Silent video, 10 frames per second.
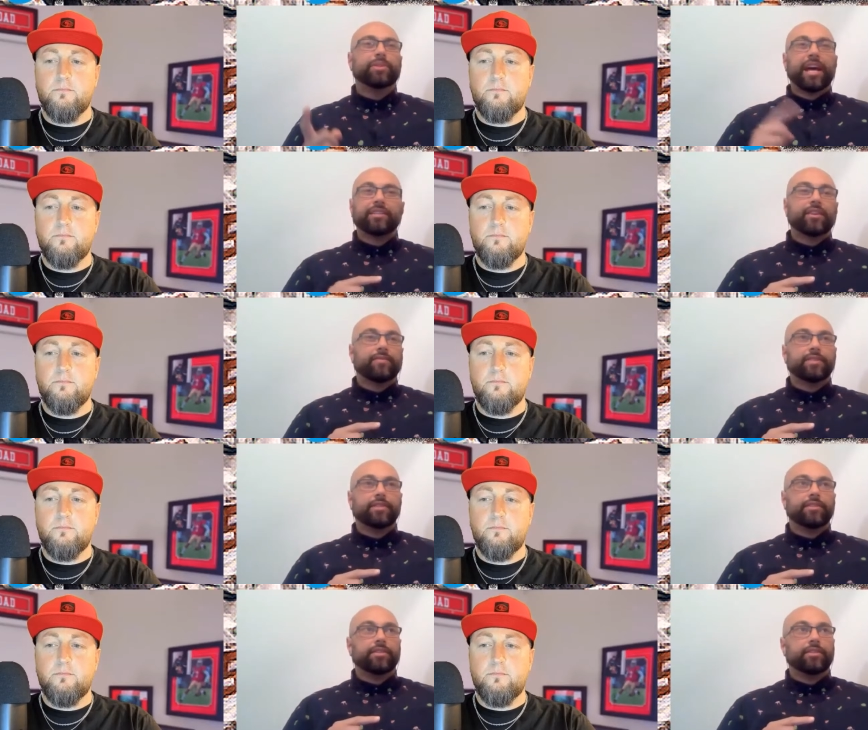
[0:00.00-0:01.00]
Speaker 1: last off
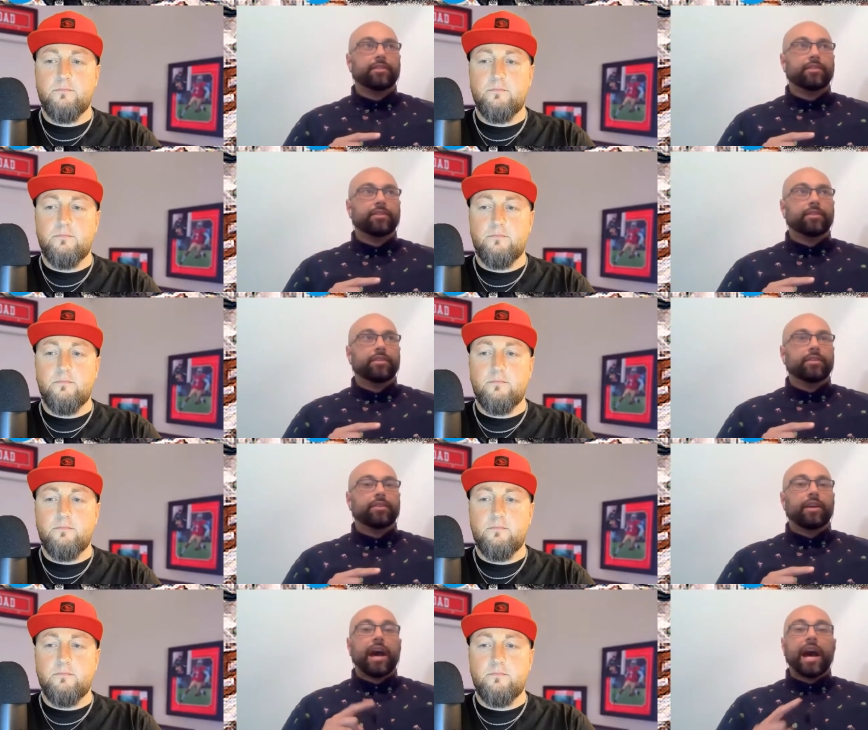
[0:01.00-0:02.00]
season,
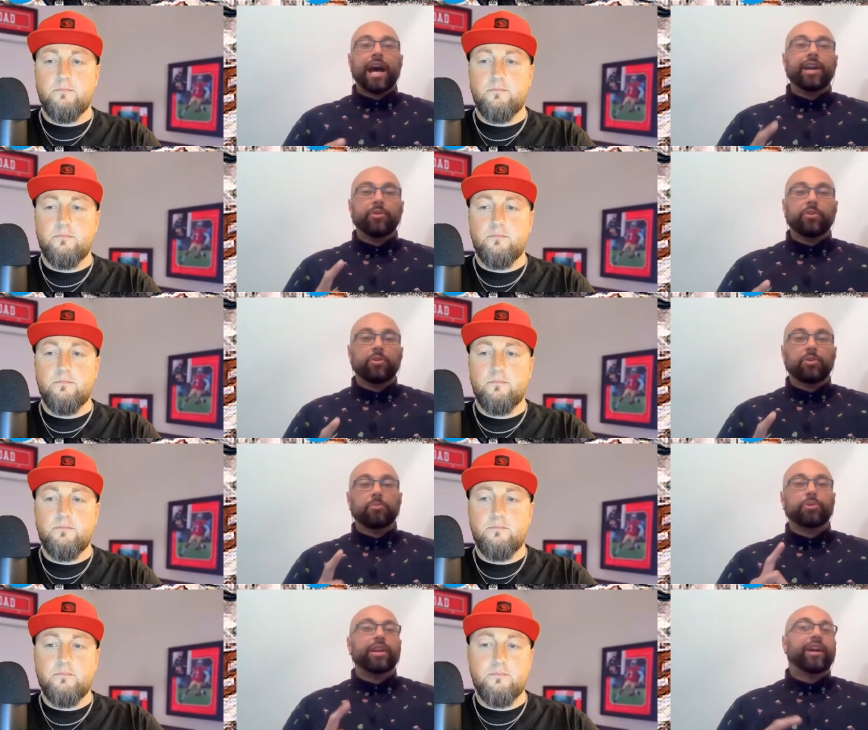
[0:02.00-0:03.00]
I
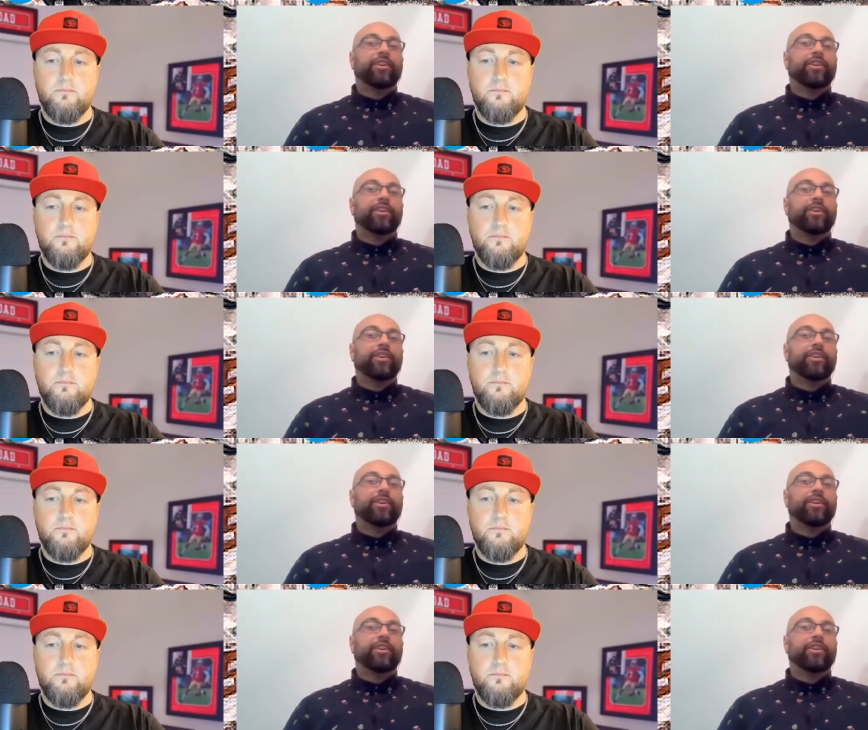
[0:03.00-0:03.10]
put out an